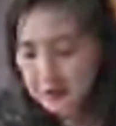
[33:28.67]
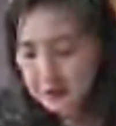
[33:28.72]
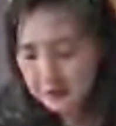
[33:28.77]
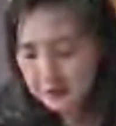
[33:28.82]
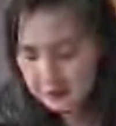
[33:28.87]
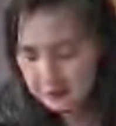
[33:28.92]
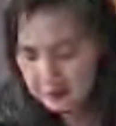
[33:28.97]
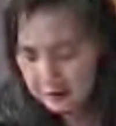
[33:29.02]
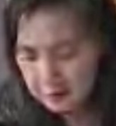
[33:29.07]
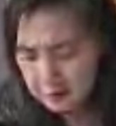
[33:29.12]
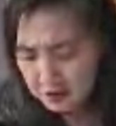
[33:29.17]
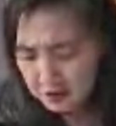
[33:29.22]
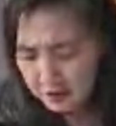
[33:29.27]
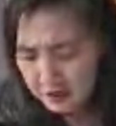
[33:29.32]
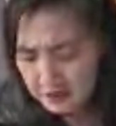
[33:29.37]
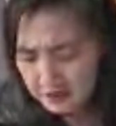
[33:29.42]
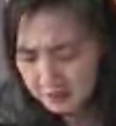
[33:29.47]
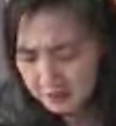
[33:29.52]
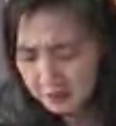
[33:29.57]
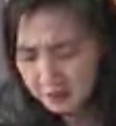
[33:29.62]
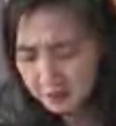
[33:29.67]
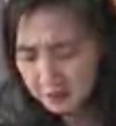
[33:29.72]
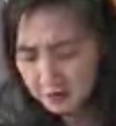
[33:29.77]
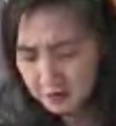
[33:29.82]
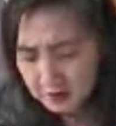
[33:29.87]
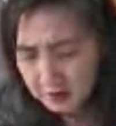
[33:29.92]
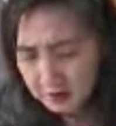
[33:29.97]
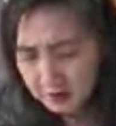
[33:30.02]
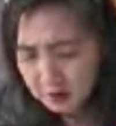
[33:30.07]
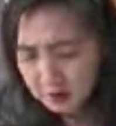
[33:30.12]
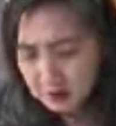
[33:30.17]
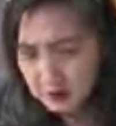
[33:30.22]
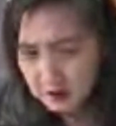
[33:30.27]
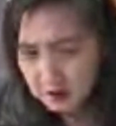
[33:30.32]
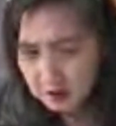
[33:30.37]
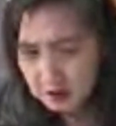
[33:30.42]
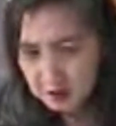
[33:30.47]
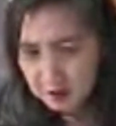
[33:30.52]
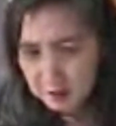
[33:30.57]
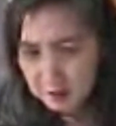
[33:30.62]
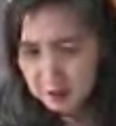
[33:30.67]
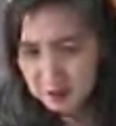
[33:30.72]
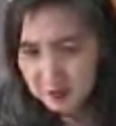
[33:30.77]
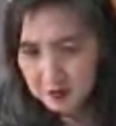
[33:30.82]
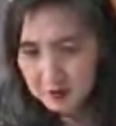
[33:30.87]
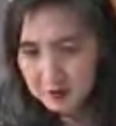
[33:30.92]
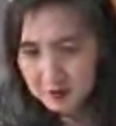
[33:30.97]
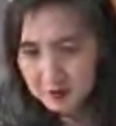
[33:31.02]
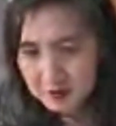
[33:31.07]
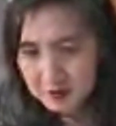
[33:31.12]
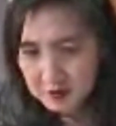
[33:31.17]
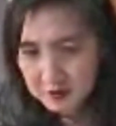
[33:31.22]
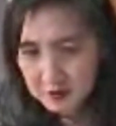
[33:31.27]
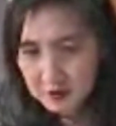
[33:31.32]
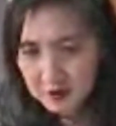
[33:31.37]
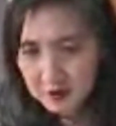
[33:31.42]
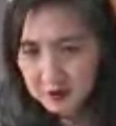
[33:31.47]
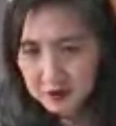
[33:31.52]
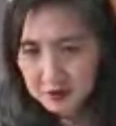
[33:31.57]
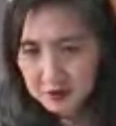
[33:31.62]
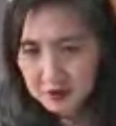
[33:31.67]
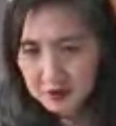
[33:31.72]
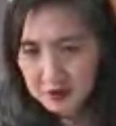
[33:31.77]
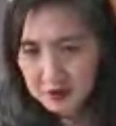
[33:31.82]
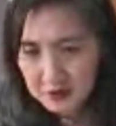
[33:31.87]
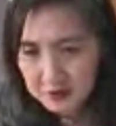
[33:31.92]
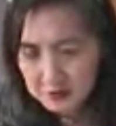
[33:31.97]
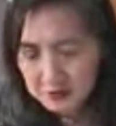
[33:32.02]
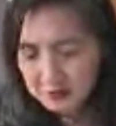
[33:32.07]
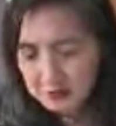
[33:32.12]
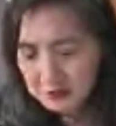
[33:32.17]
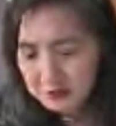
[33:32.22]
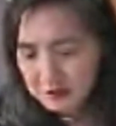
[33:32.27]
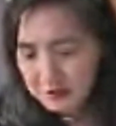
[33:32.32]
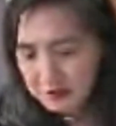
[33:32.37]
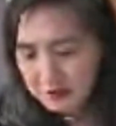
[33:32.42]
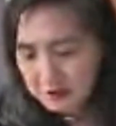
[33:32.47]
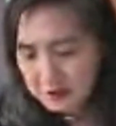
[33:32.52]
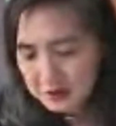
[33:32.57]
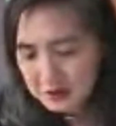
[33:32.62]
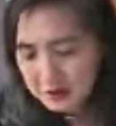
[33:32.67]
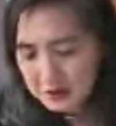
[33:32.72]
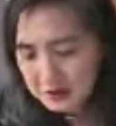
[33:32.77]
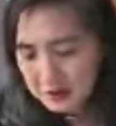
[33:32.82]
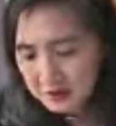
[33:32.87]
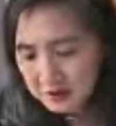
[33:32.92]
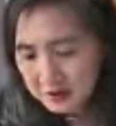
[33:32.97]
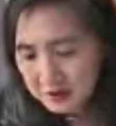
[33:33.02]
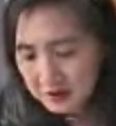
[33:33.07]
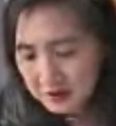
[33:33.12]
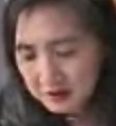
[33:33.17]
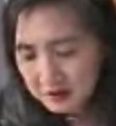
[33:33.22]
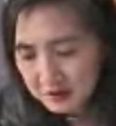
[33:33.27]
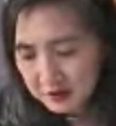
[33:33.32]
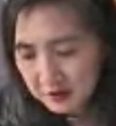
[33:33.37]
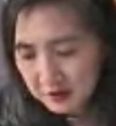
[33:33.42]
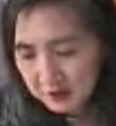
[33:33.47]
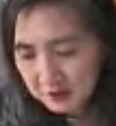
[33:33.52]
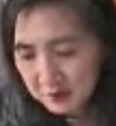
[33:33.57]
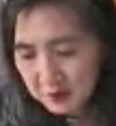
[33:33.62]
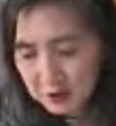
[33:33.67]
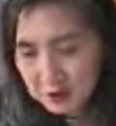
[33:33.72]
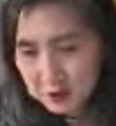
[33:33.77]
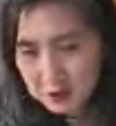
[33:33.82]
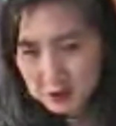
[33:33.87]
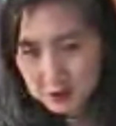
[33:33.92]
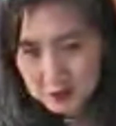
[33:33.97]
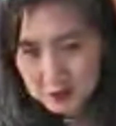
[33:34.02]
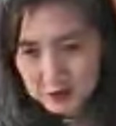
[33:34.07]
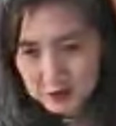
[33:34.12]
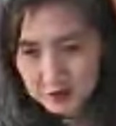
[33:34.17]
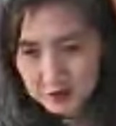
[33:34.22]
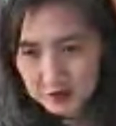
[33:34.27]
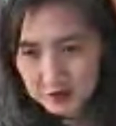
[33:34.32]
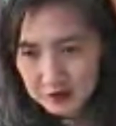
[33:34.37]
Here I'm trying to make mushrooms. You all know how I love mushrooms.